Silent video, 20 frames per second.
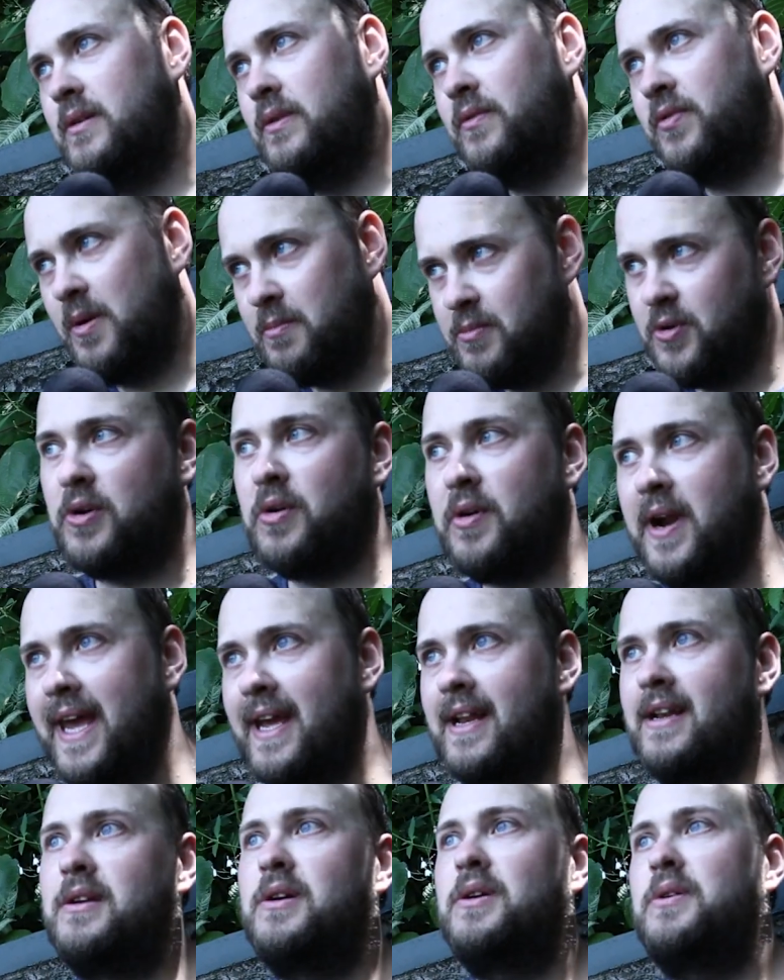from
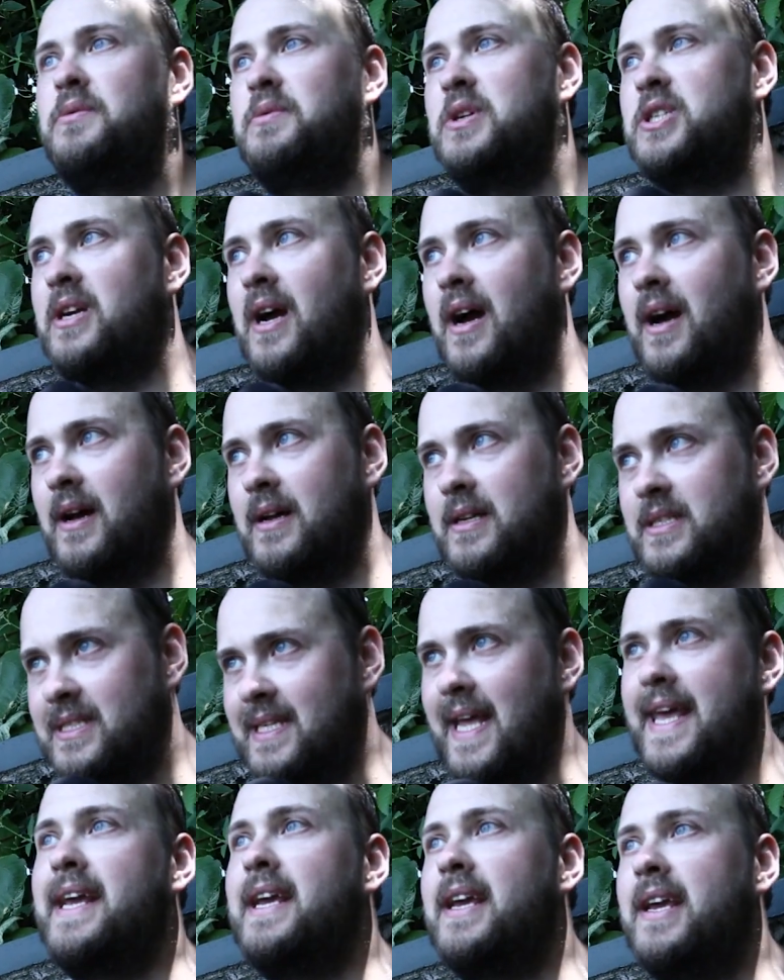Ukraine which are
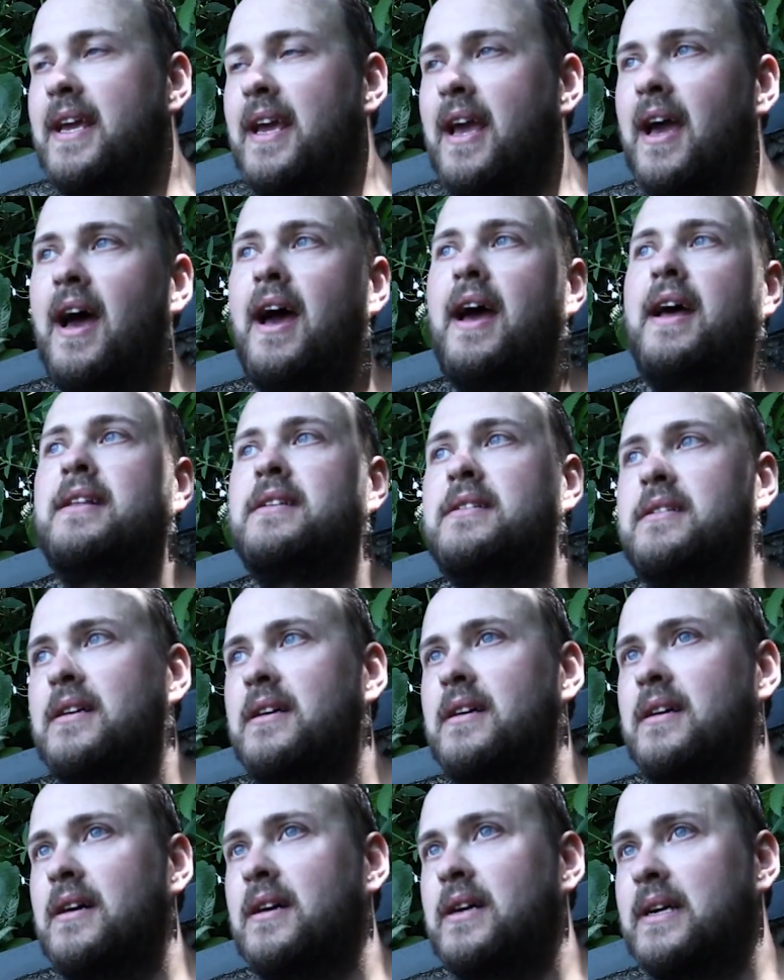staying here and
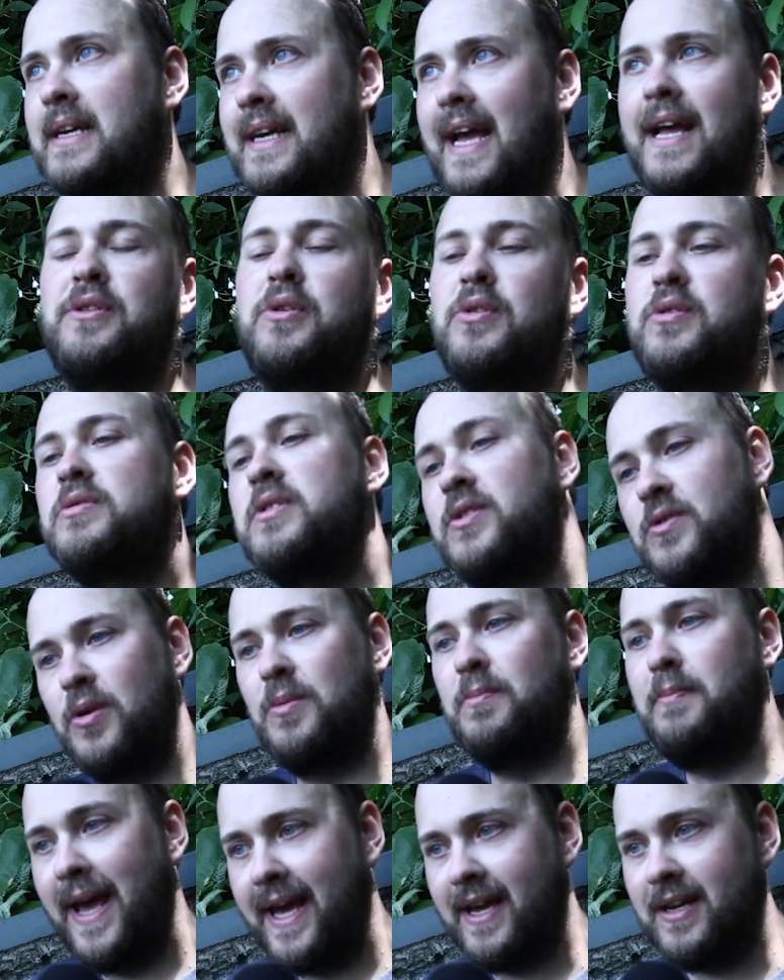cannot
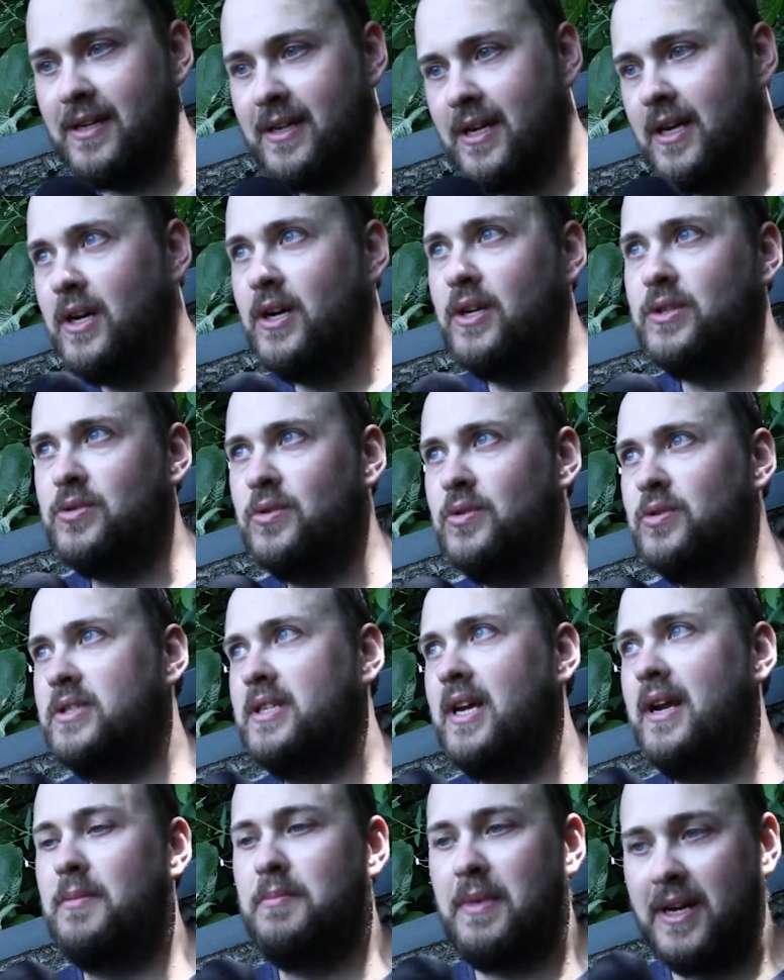return back
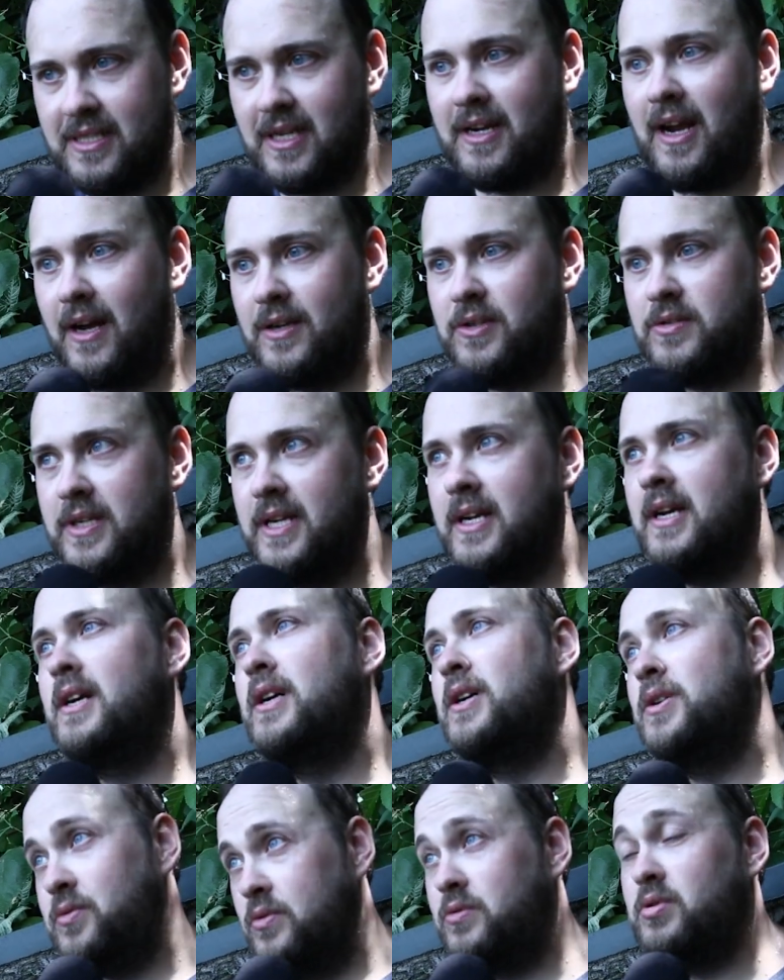to their mother country
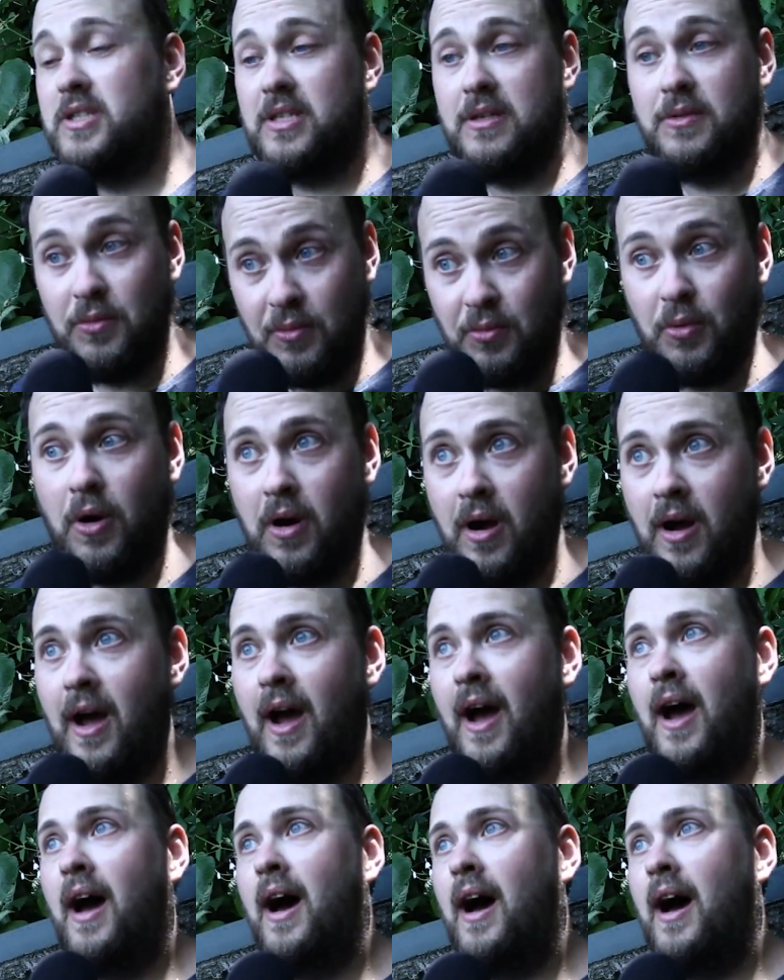due to the war.